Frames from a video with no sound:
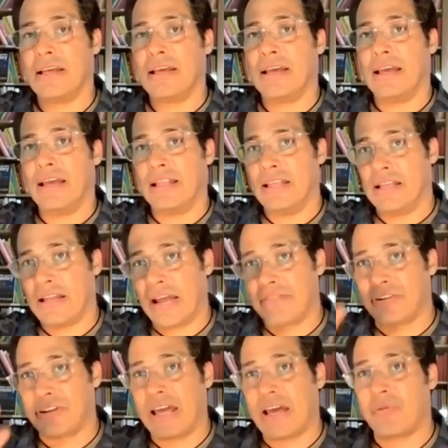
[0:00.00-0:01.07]
And then
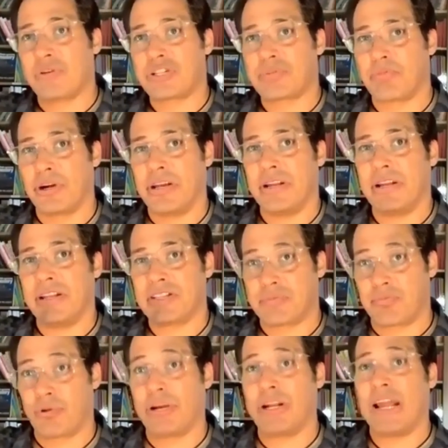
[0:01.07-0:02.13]
after that was Sprint, and
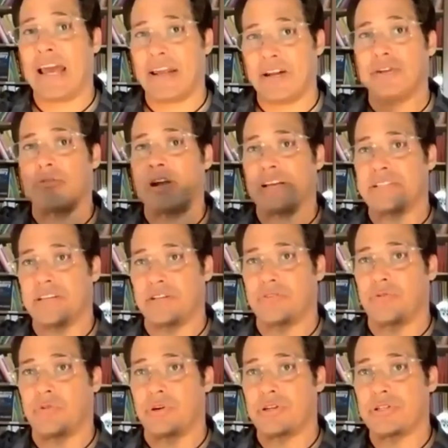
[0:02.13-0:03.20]
Sprint had a direct sales
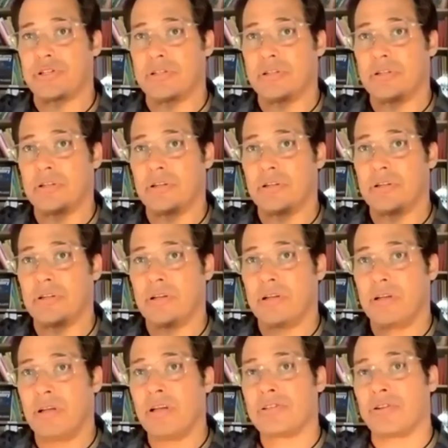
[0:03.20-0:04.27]
force.
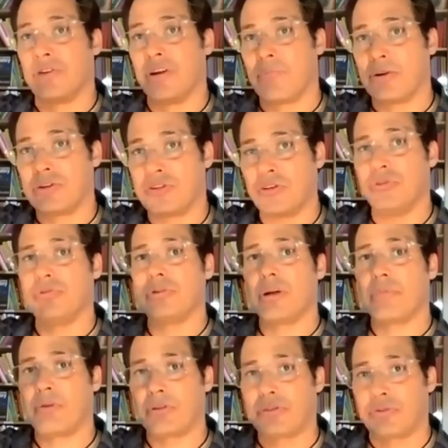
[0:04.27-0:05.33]
So #2,
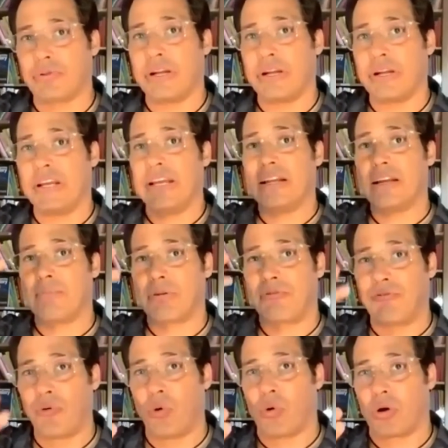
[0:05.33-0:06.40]
#3, and
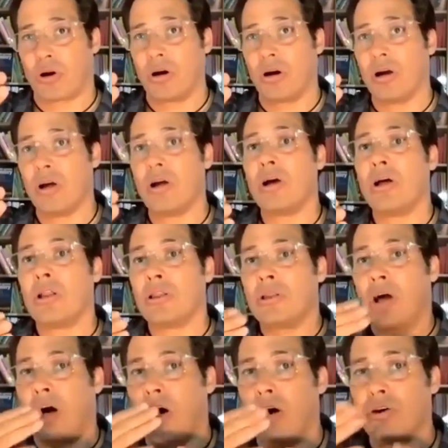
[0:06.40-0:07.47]
#4
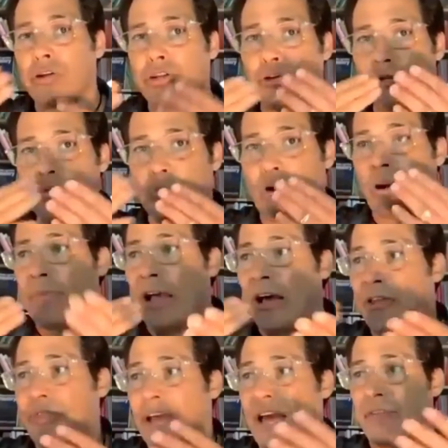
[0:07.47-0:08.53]
all used word of
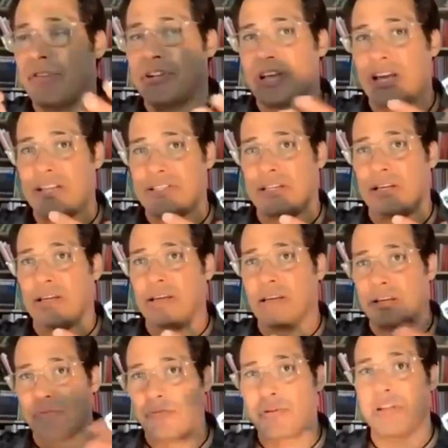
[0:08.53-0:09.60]
mouth advertising
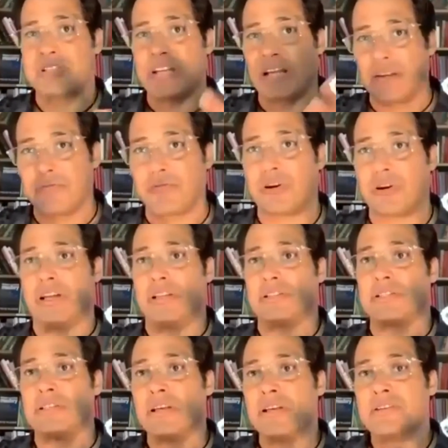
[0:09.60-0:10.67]
and friends telling
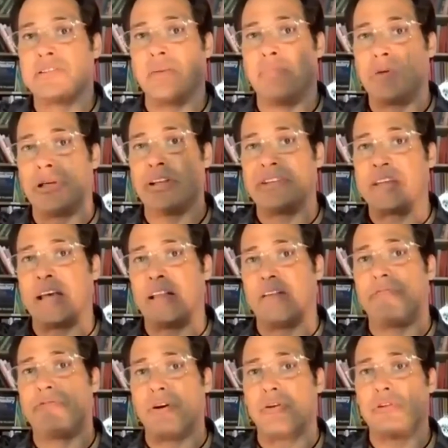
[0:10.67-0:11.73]
friends to build a
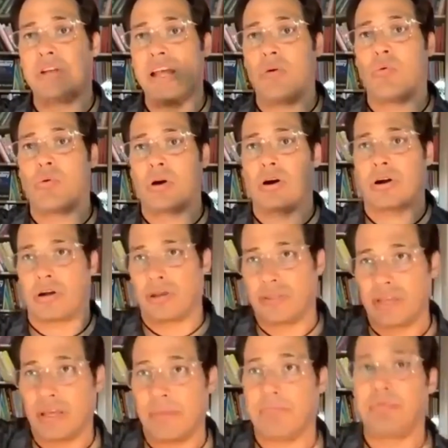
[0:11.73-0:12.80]
telephone network
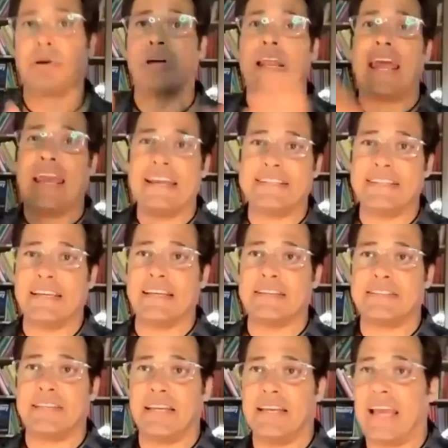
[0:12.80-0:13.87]
that put
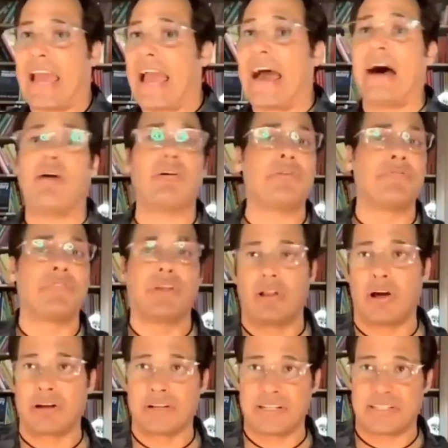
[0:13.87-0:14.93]
AT&T out of the
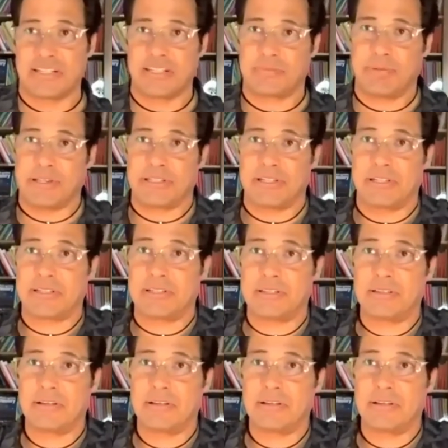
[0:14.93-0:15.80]
long distance business.